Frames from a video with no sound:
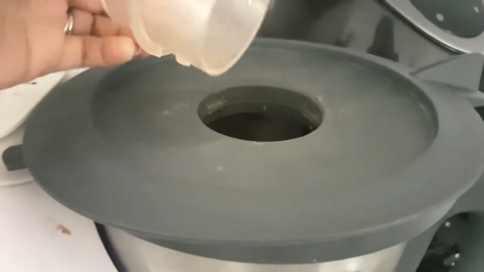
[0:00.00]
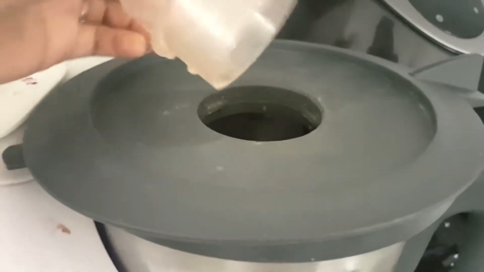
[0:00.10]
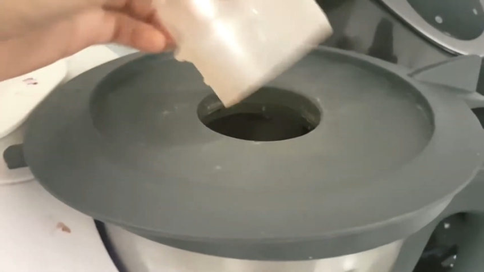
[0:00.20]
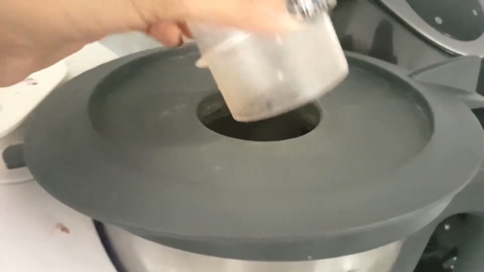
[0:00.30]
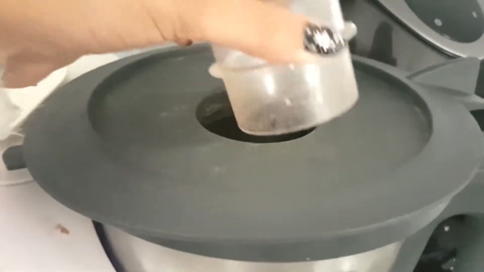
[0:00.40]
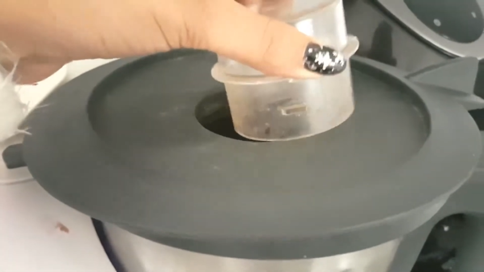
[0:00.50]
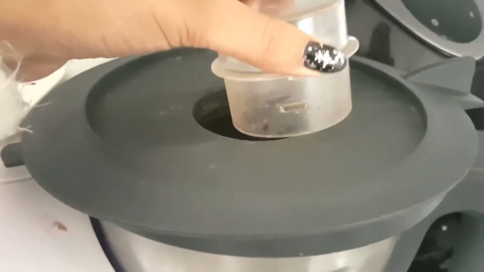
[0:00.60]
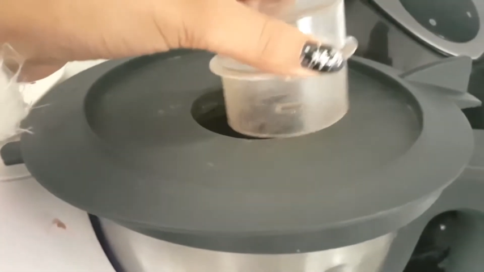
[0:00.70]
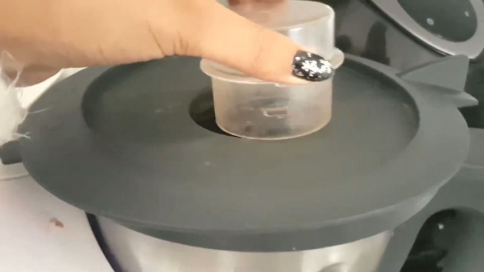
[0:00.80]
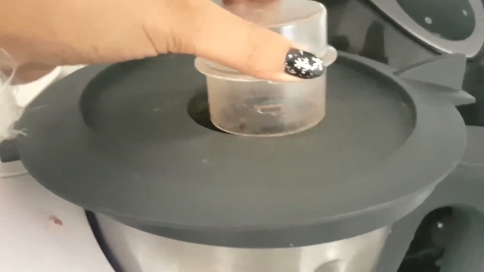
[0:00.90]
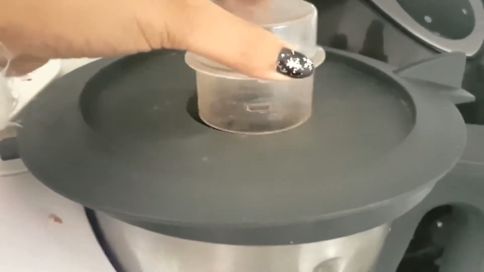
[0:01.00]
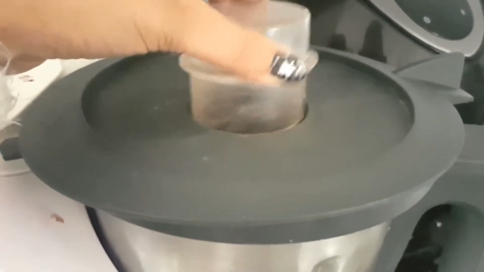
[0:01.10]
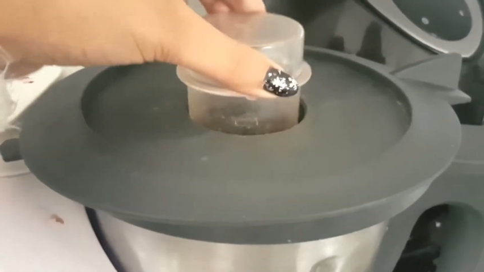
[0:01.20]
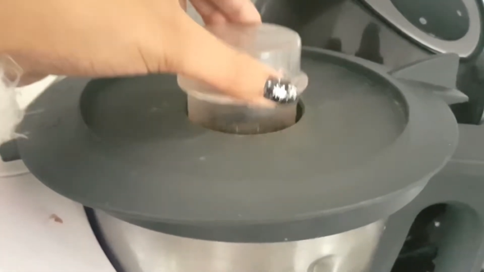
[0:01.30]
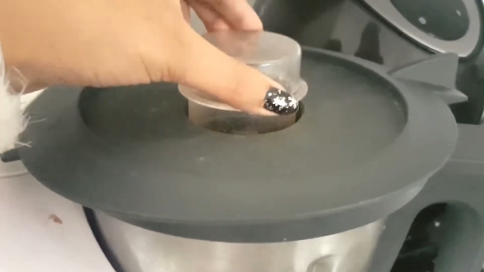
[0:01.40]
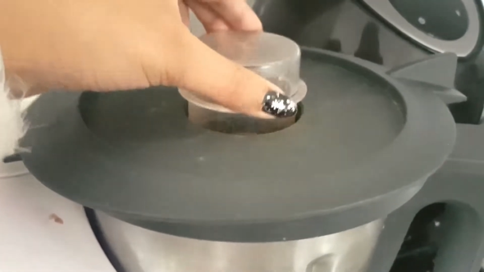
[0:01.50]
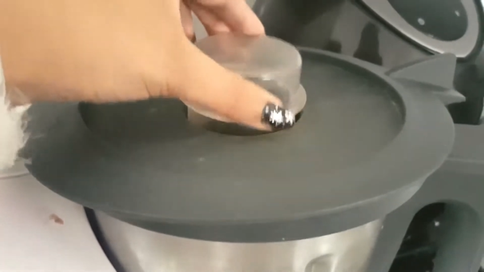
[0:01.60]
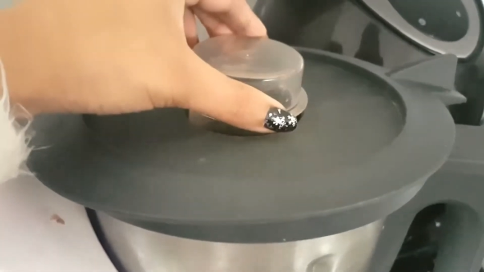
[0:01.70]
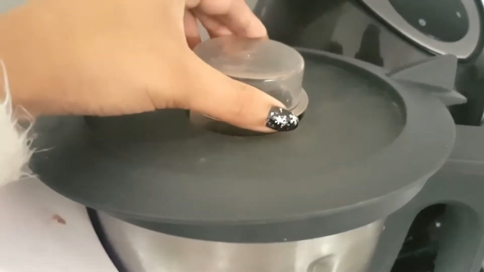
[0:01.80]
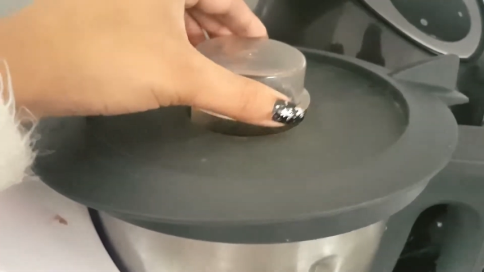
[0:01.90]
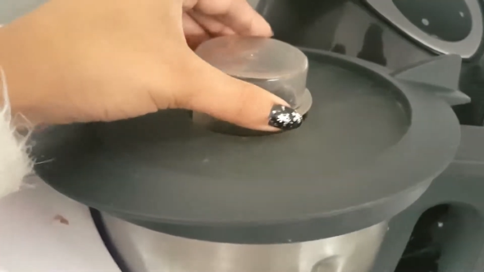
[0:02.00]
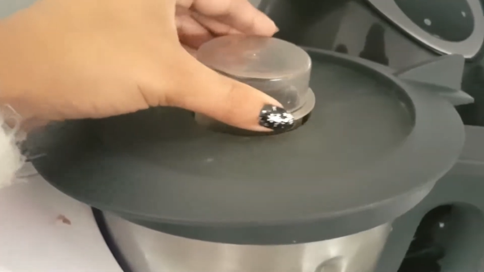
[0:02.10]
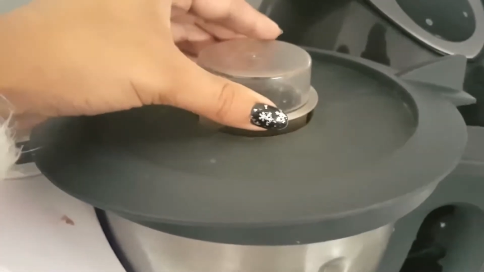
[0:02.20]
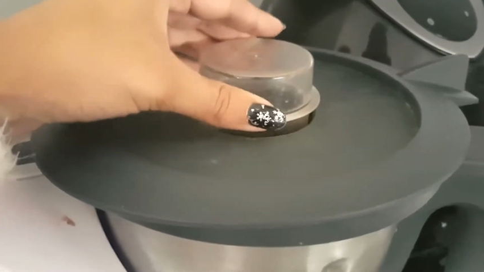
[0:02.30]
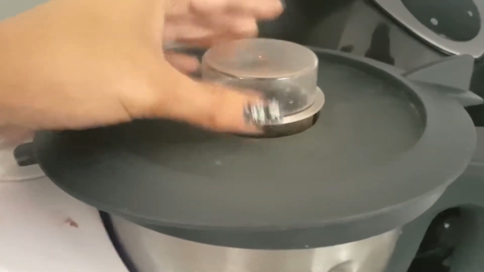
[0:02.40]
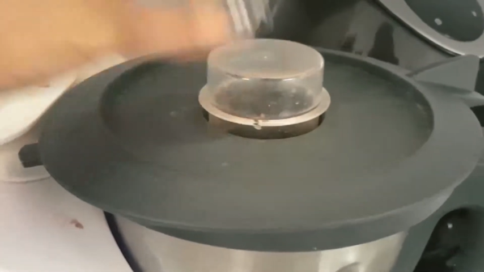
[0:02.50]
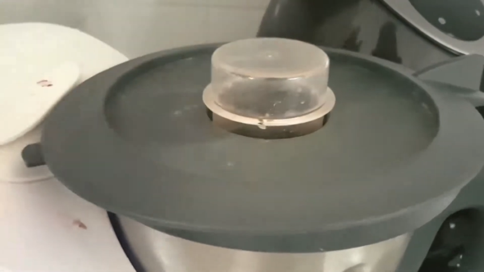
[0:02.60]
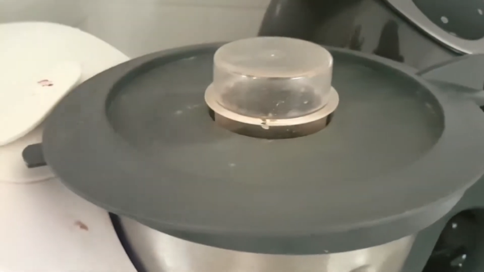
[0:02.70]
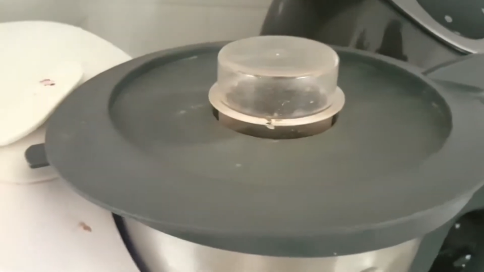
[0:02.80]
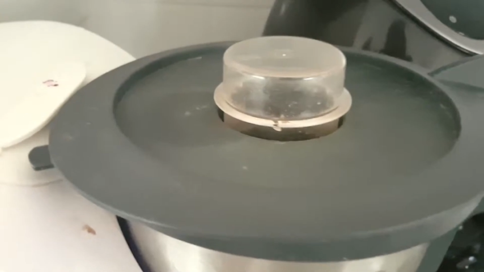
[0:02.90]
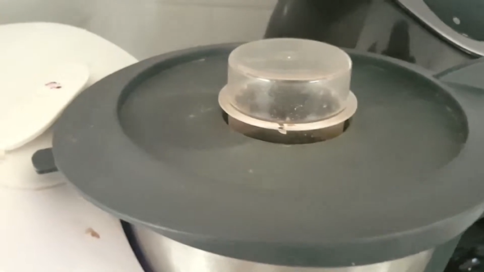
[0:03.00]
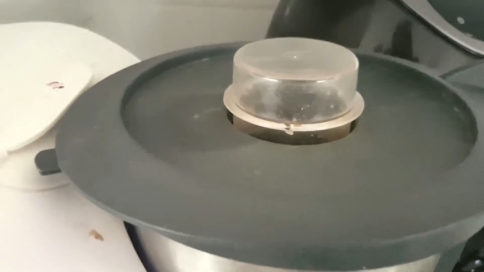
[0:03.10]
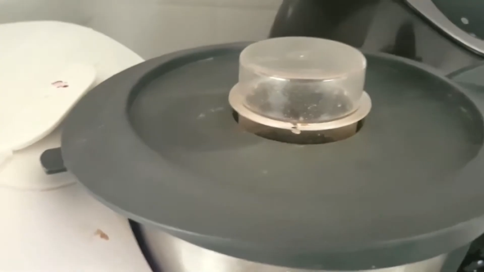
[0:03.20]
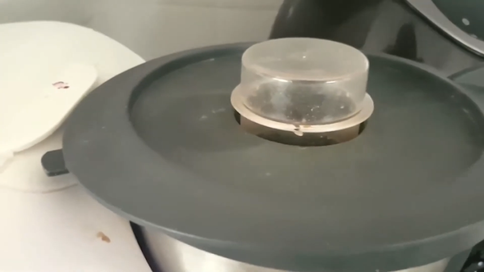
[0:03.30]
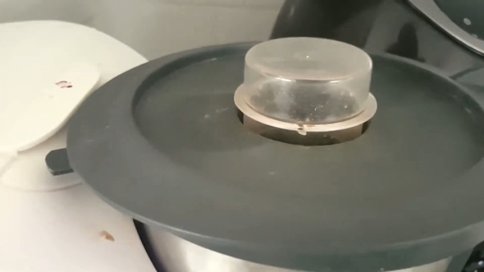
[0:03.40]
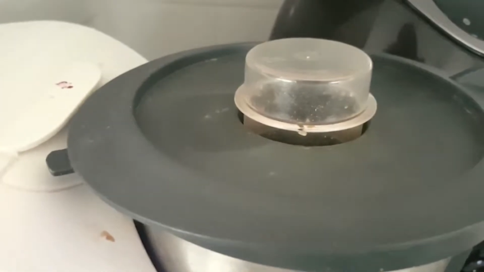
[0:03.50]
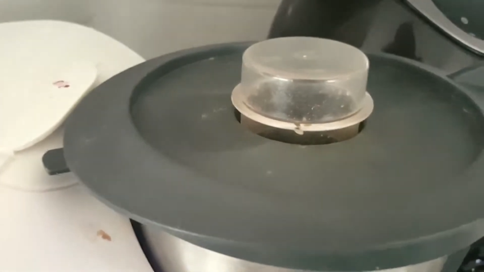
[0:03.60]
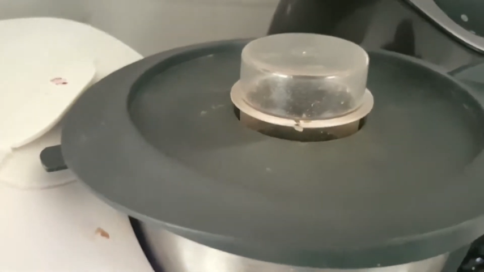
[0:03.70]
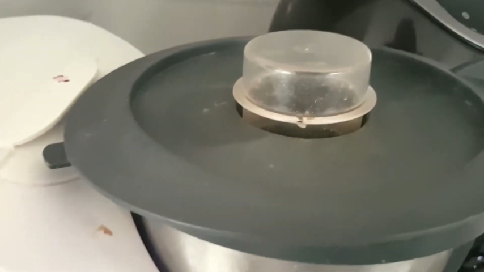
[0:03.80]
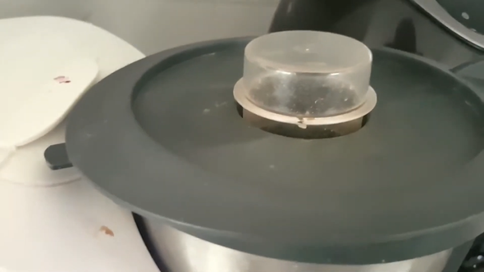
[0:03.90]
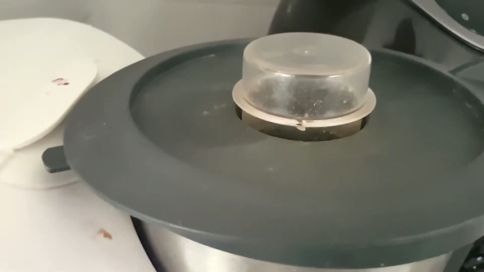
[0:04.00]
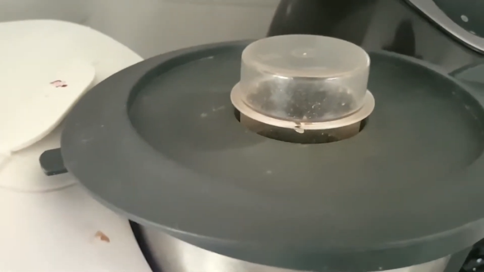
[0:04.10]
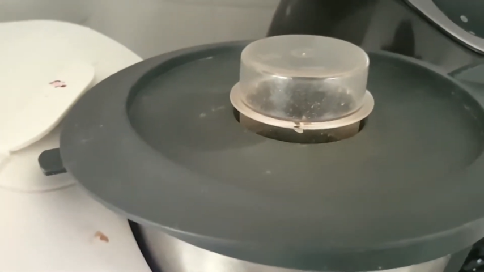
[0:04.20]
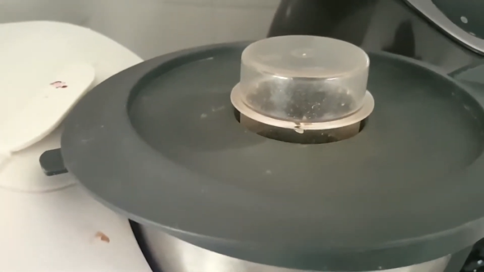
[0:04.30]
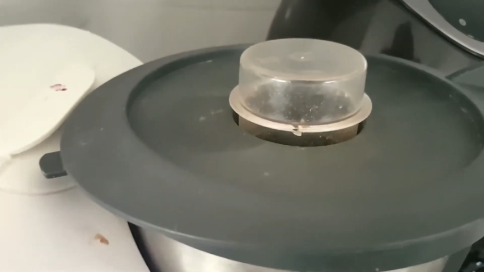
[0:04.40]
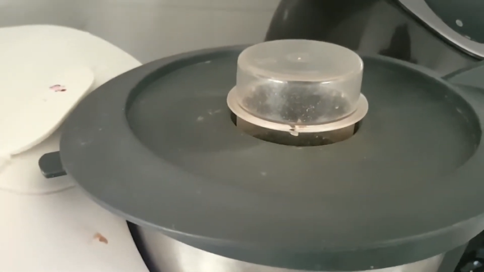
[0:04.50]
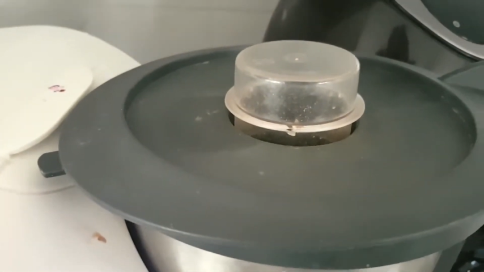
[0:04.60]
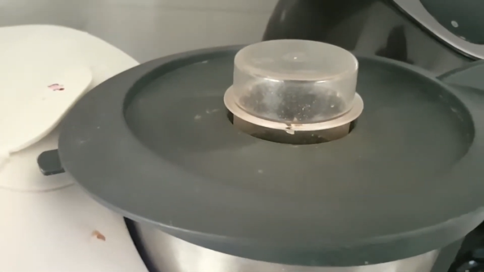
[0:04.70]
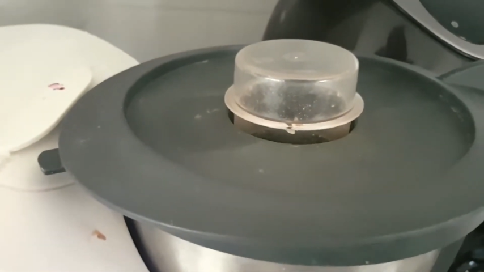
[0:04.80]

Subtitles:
Nobody's mouth can be seen.